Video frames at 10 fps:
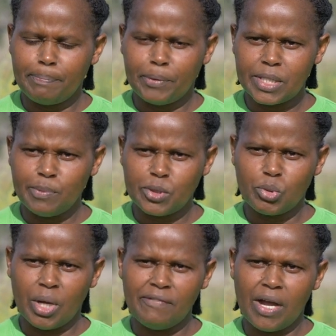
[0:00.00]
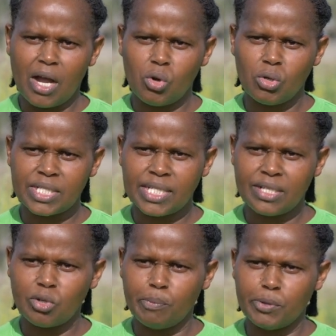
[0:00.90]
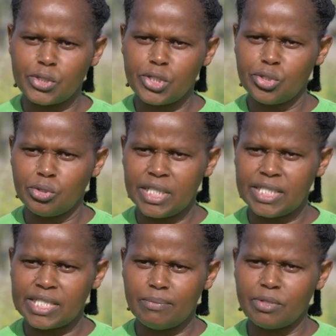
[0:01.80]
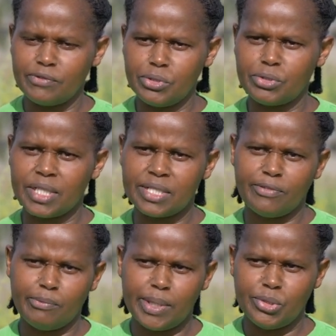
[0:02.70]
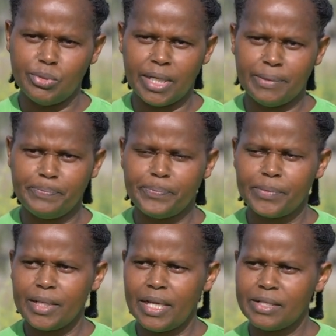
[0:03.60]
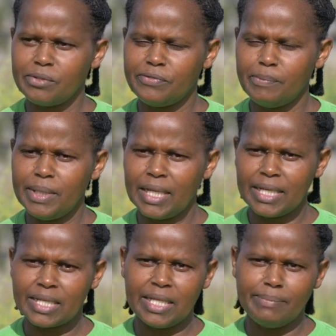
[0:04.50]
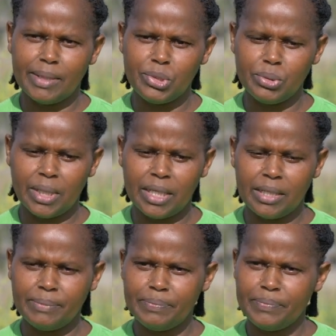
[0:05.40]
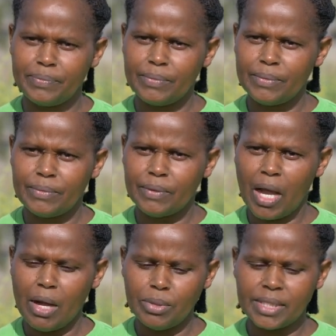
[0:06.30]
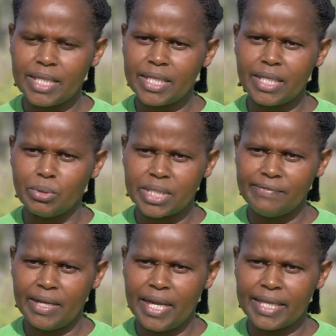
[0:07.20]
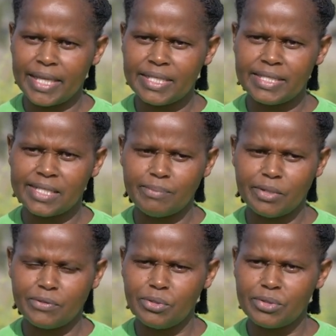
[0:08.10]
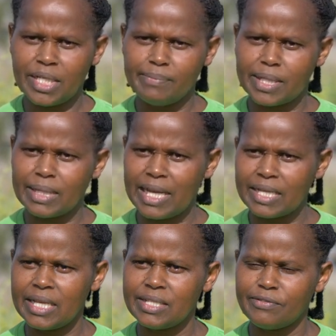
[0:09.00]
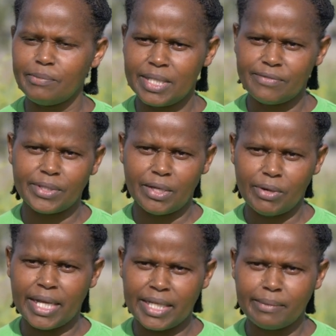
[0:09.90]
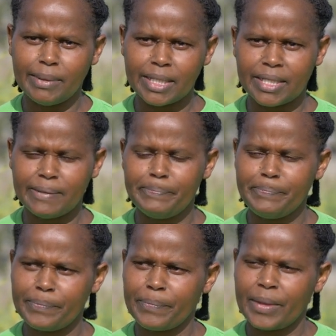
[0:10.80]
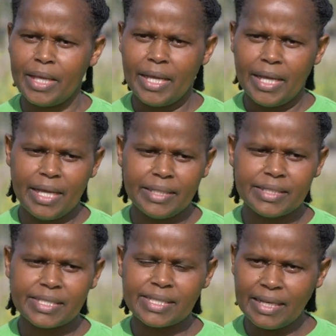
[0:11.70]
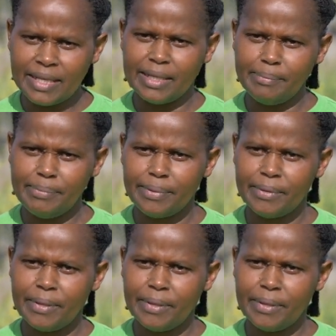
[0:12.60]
possible to have a constant composition in terms of nutrients for manure. And so for me, largely manure, I will take in whatever I get in terms of nutrient, but largely for me, it's for the organic matter. And sun hemp,